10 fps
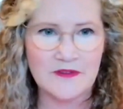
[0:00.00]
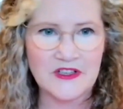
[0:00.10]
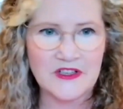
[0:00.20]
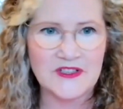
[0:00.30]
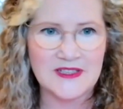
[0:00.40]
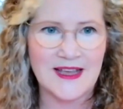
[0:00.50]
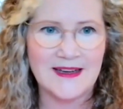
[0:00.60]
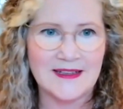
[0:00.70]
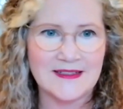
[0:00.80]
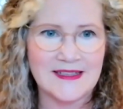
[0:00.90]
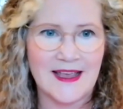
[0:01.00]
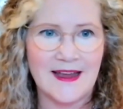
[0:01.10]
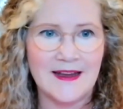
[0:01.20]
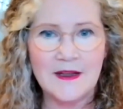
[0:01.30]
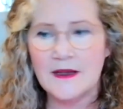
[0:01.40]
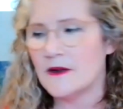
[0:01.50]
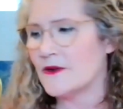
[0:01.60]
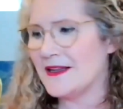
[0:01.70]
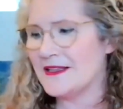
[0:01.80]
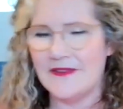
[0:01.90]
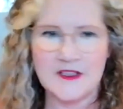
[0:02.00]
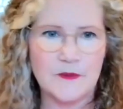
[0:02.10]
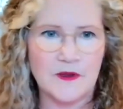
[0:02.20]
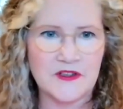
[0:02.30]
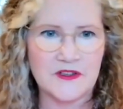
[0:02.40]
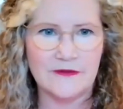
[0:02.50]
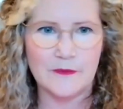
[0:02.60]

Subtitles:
provisions, and it'll say grounds of expulsion